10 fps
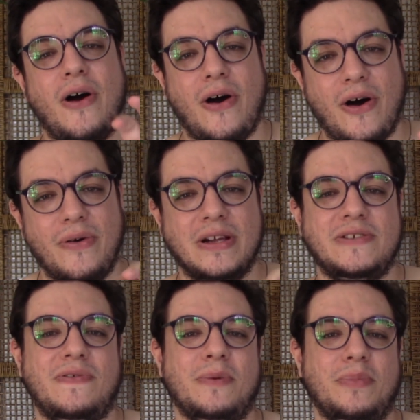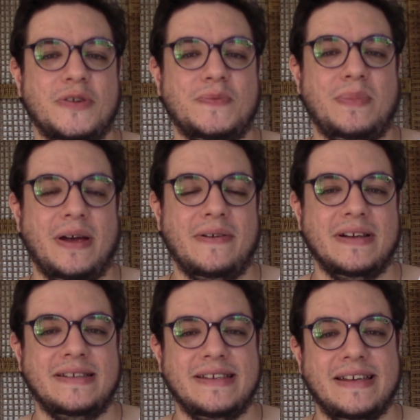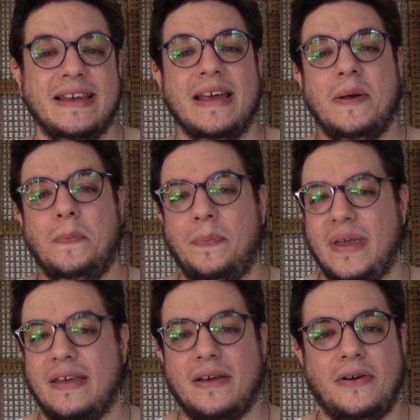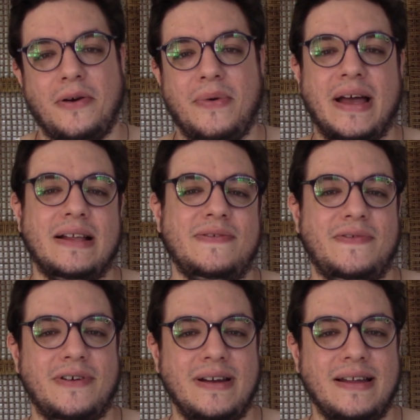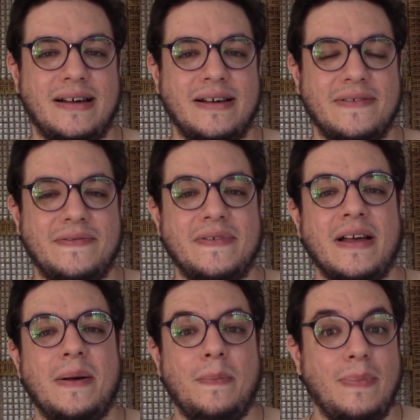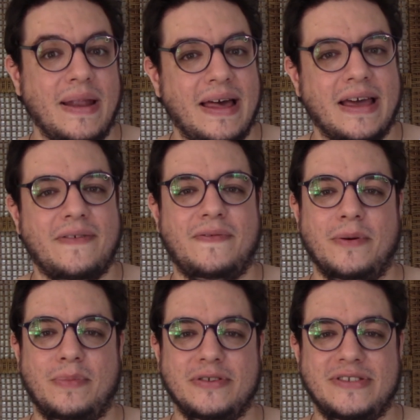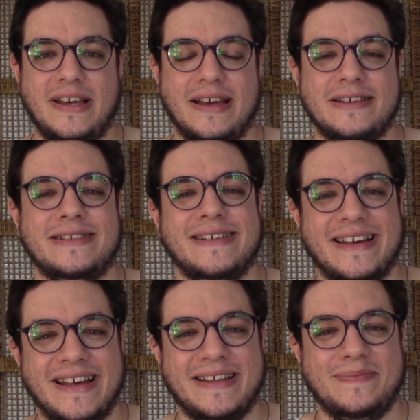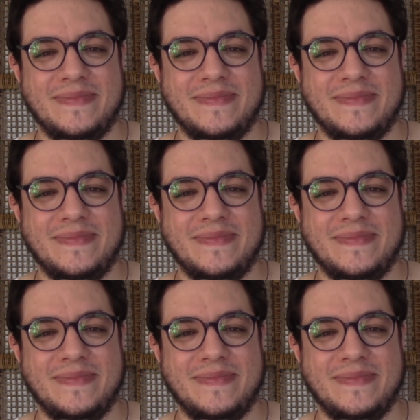orange for prosperity, pink or red for love, black for protection. I had